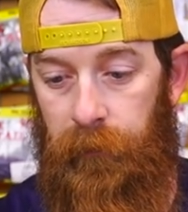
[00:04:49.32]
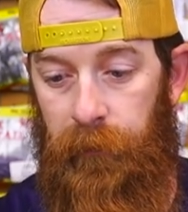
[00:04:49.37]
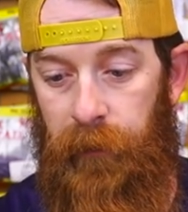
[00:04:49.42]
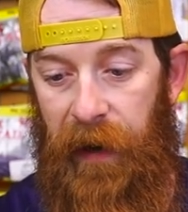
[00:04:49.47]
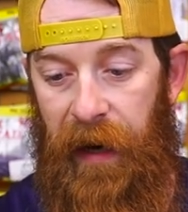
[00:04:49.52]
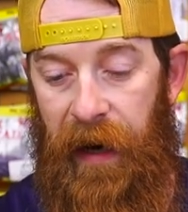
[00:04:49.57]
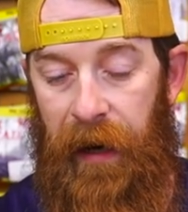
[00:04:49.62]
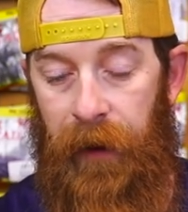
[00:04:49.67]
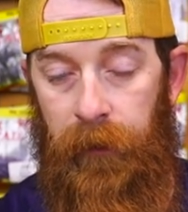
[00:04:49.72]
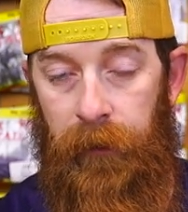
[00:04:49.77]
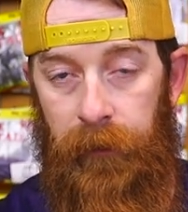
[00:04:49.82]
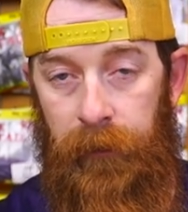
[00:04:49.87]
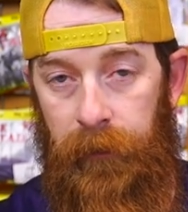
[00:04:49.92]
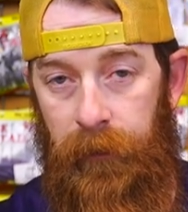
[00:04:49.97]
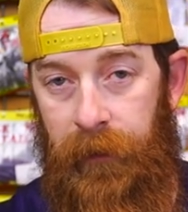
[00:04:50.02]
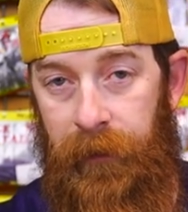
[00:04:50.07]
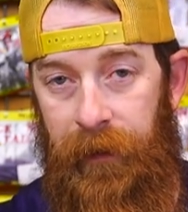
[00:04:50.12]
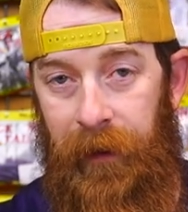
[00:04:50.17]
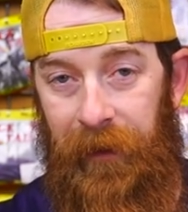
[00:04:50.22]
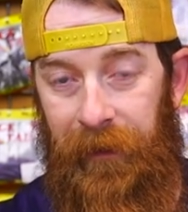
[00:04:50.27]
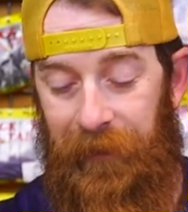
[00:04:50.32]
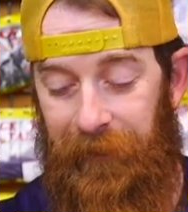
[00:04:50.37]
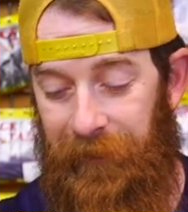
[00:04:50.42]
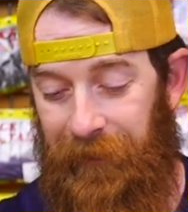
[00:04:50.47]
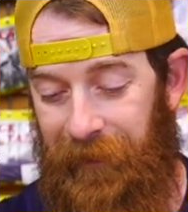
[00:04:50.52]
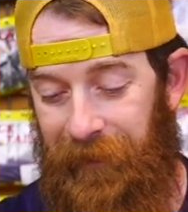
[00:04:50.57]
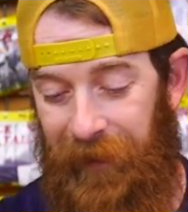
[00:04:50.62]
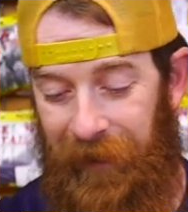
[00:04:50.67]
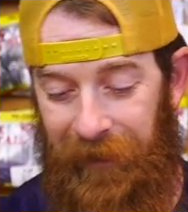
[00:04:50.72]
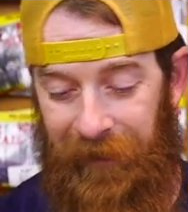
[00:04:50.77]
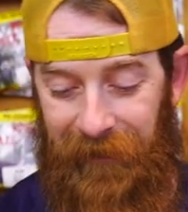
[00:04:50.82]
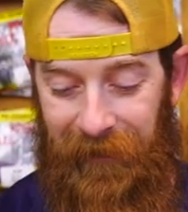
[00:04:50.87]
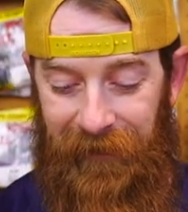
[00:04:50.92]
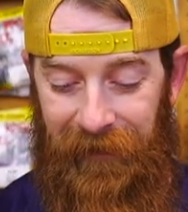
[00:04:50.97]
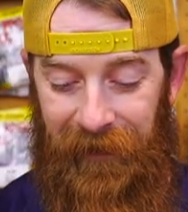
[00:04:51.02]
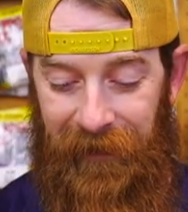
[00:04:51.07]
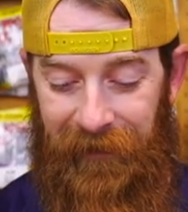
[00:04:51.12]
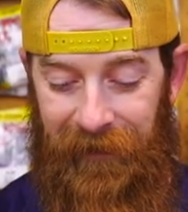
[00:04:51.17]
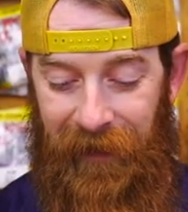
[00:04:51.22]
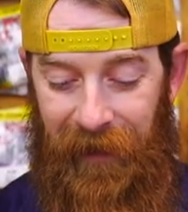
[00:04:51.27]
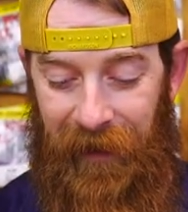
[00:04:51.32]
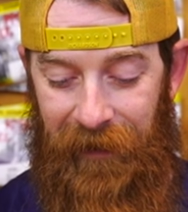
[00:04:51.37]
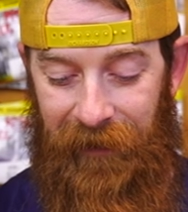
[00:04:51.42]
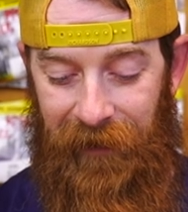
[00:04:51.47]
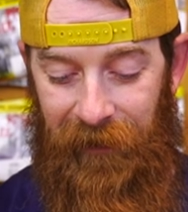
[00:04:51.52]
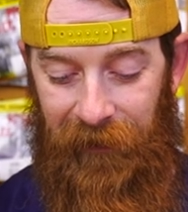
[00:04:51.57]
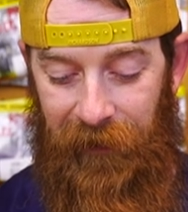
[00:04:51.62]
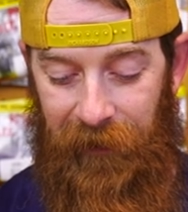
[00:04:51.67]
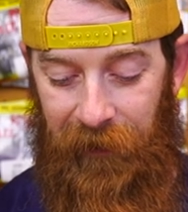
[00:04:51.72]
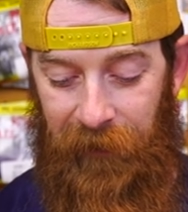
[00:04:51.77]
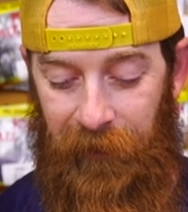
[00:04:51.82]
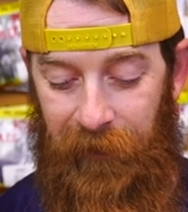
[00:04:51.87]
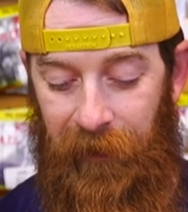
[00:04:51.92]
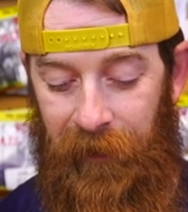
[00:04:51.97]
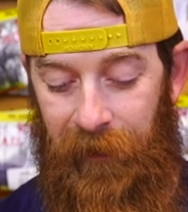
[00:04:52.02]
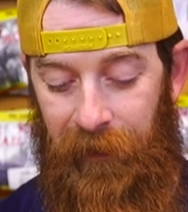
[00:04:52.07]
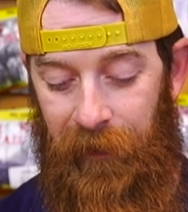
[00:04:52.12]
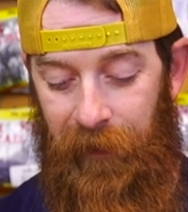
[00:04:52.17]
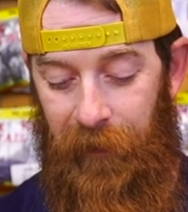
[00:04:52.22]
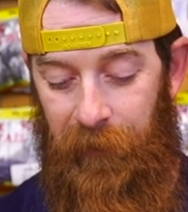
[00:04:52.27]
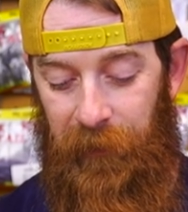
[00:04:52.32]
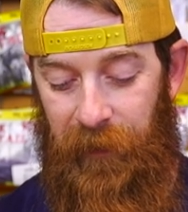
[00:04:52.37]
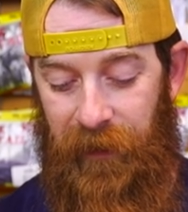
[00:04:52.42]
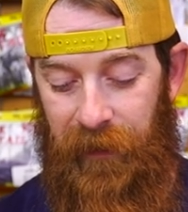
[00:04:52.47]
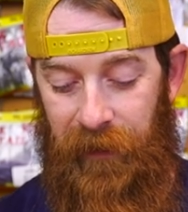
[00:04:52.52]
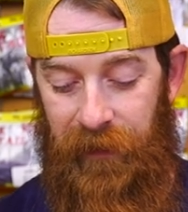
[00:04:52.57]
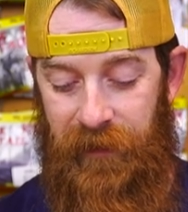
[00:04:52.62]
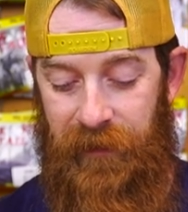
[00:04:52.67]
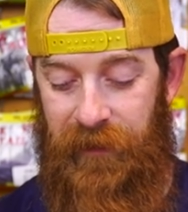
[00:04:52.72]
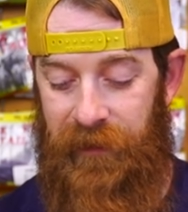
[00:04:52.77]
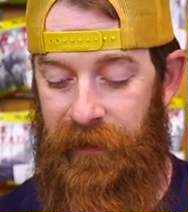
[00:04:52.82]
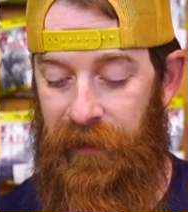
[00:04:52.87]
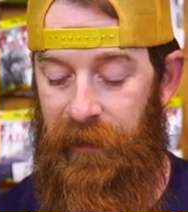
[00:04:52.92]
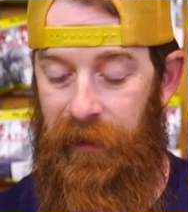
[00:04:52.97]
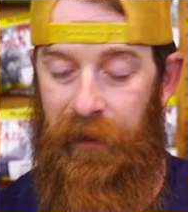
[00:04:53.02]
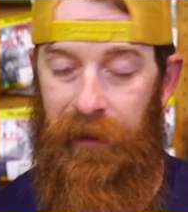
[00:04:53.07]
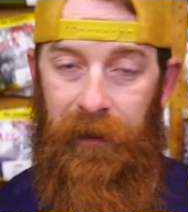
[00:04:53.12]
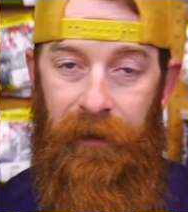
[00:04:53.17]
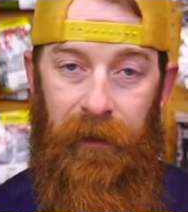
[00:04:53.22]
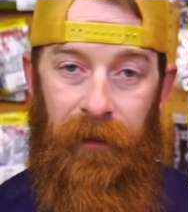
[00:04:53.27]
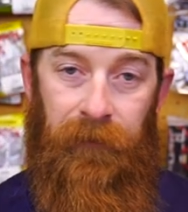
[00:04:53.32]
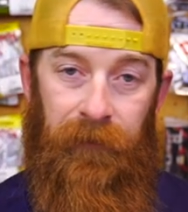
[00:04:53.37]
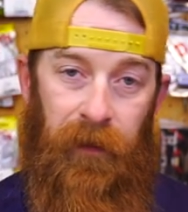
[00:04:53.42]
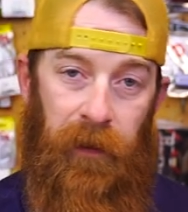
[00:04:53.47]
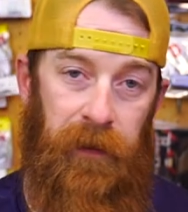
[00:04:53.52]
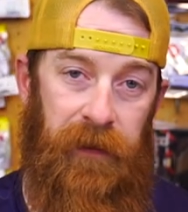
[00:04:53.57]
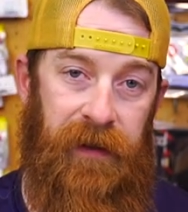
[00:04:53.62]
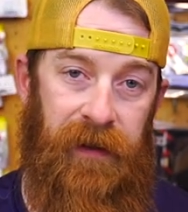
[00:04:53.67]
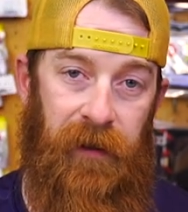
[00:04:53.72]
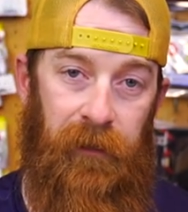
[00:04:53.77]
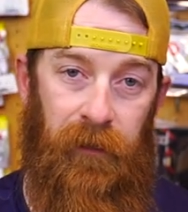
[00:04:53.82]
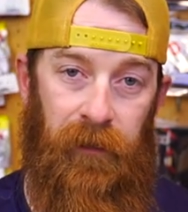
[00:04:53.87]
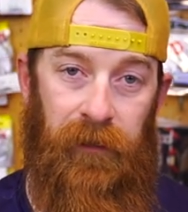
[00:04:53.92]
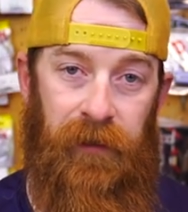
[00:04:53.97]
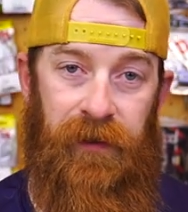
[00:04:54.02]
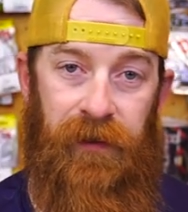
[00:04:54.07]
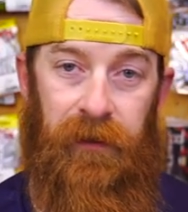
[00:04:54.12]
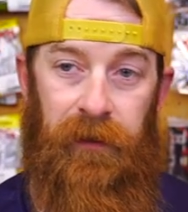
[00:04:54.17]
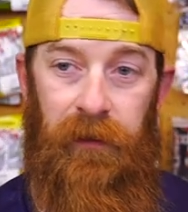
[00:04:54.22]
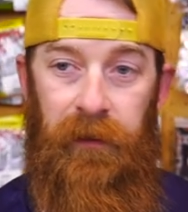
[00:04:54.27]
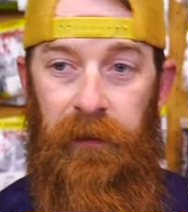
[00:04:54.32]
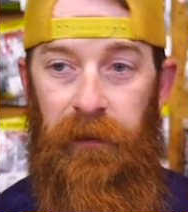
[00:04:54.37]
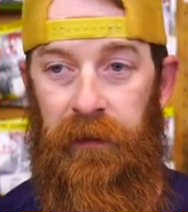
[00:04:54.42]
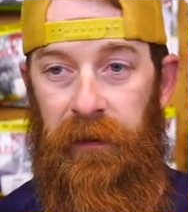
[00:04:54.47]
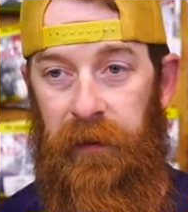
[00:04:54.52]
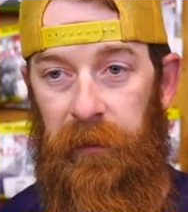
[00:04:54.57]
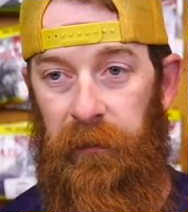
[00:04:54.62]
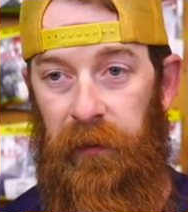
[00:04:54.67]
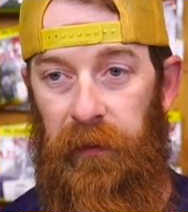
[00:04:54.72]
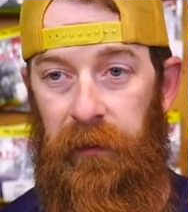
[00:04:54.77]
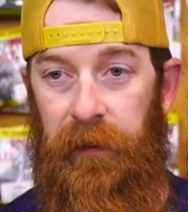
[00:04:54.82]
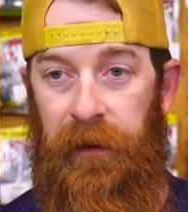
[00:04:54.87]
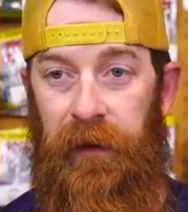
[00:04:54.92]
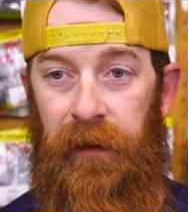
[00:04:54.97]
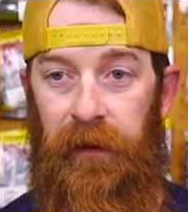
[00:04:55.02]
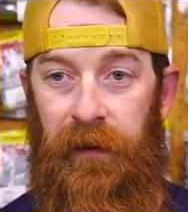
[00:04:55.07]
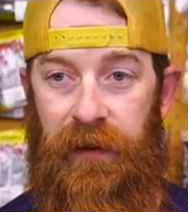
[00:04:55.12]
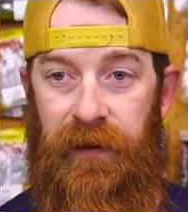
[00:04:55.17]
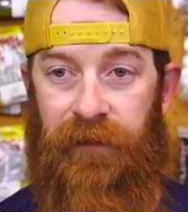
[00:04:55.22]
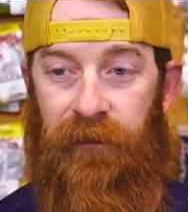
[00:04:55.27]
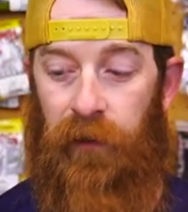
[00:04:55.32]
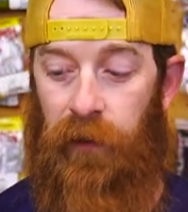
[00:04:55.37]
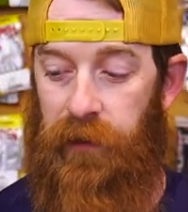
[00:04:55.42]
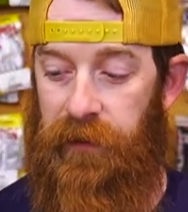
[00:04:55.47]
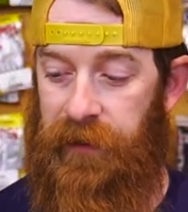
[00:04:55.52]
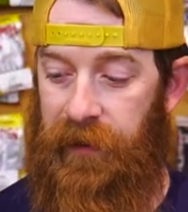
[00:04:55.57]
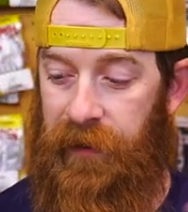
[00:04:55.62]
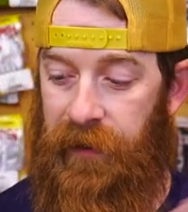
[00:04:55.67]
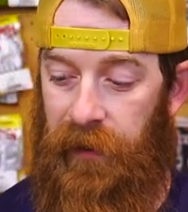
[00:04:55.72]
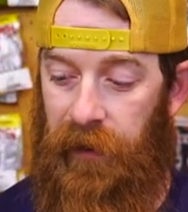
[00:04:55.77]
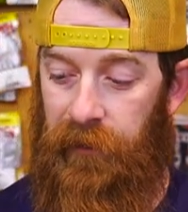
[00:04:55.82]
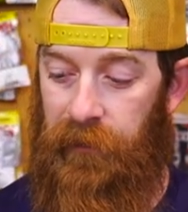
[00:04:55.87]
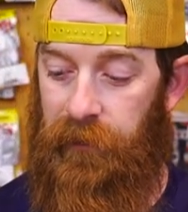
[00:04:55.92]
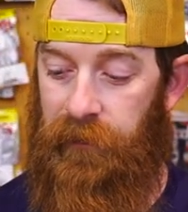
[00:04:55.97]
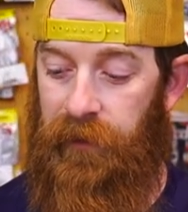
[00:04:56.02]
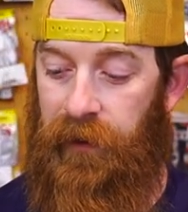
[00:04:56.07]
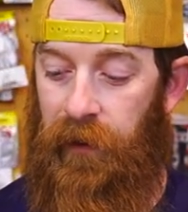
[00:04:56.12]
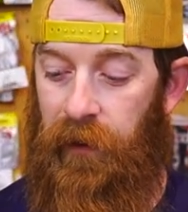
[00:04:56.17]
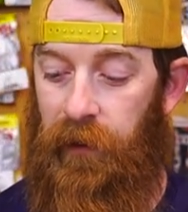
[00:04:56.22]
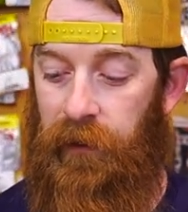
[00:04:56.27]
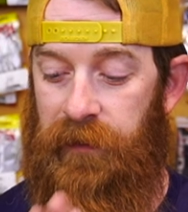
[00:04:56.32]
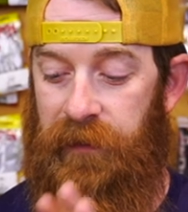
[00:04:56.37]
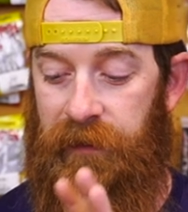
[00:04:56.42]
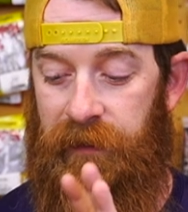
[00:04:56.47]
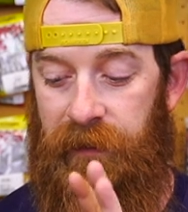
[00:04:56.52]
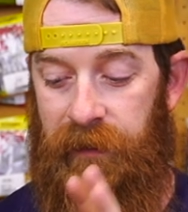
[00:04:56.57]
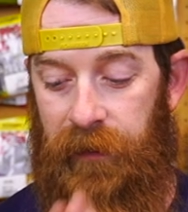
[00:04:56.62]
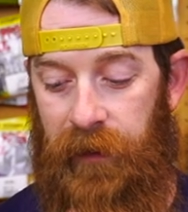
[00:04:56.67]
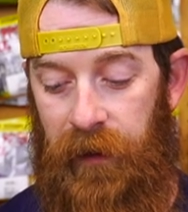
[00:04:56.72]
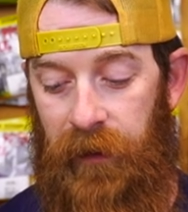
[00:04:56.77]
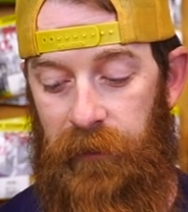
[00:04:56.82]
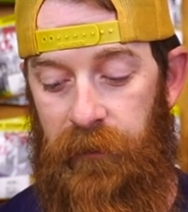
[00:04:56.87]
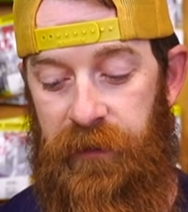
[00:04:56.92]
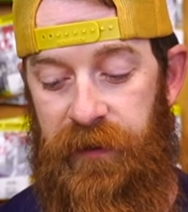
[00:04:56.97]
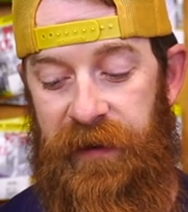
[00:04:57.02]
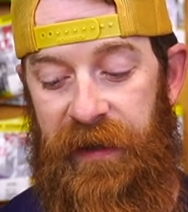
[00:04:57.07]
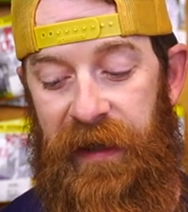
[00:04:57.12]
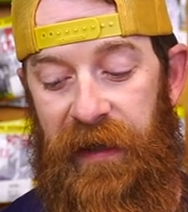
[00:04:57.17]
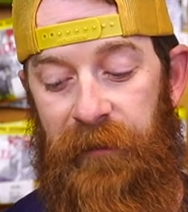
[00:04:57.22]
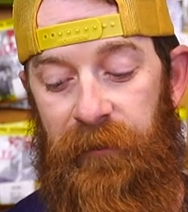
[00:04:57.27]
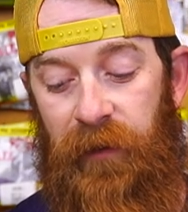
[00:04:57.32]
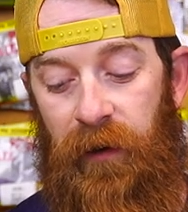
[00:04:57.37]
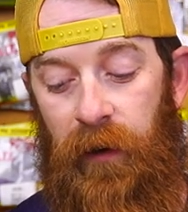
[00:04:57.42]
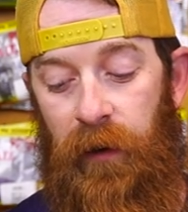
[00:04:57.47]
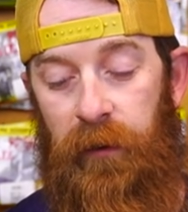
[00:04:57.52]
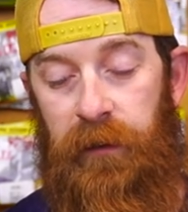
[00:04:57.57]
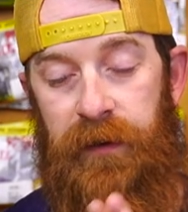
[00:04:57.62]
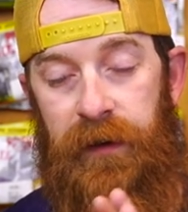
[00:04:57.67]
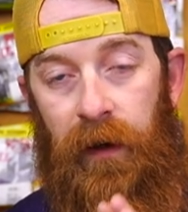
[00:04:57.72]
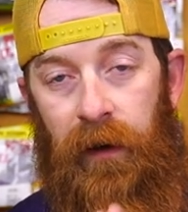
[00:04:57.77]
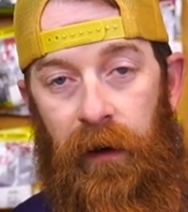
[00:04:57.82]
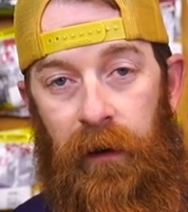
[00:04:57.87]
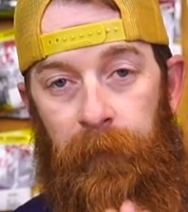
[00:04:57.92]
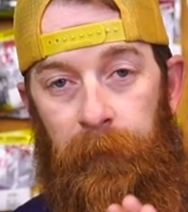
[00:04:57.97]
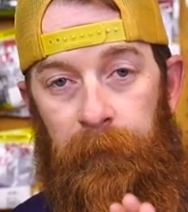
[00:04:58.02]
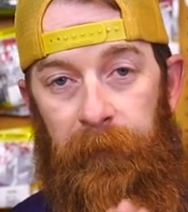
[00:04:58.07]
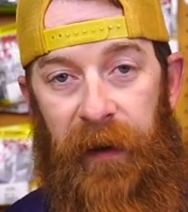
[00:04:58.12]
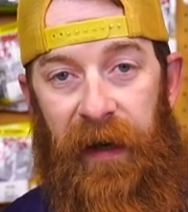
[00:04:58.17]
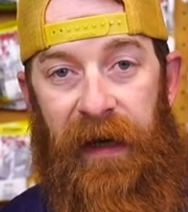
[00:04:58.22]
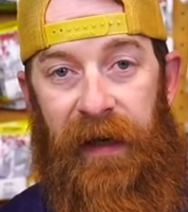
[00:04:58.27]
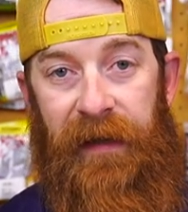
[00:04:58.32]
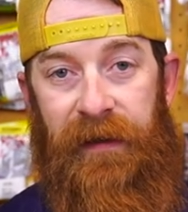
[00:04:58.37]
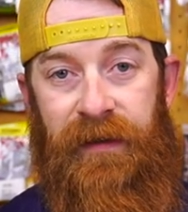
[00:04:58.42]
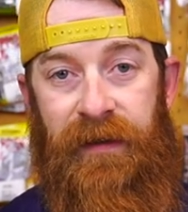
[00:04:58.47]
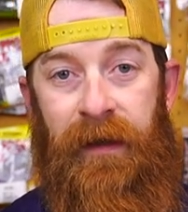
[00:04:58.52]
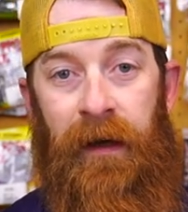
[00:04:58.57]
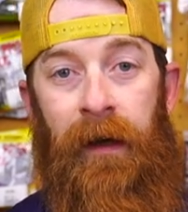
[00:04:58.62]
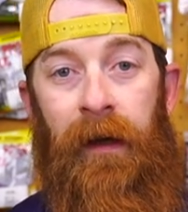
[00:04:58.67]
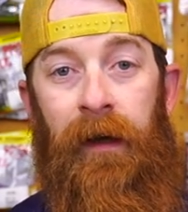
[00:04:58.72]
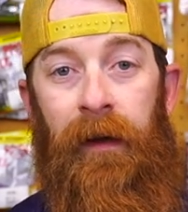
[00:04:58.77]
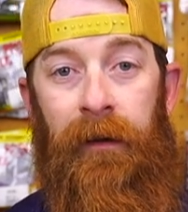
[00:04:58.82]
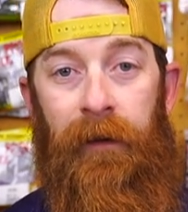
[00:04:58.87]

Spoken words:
Pattern, color, anything like that down here. Because they're very similar to the bluegill as far as the color goes and the color scheme goes on baits.